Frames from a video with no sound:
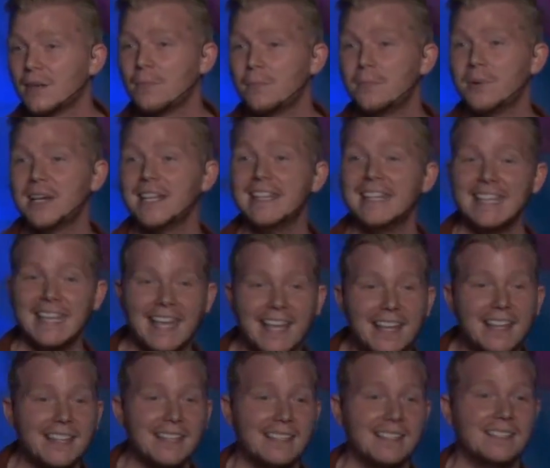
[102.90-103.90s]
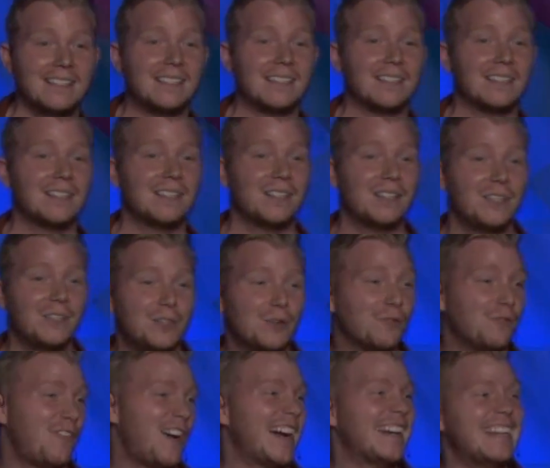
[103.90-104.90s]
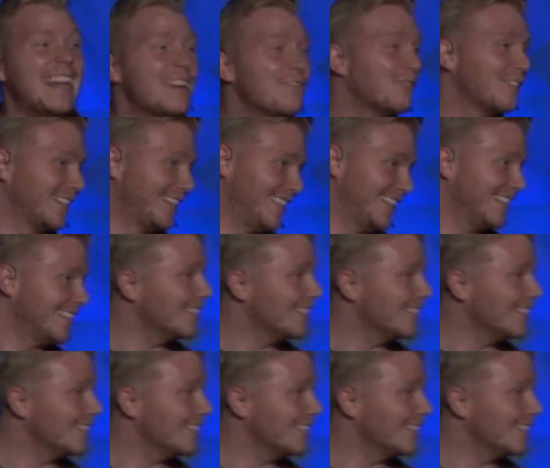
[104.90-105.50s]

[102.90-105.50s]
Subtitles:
But in the end, you'll find everything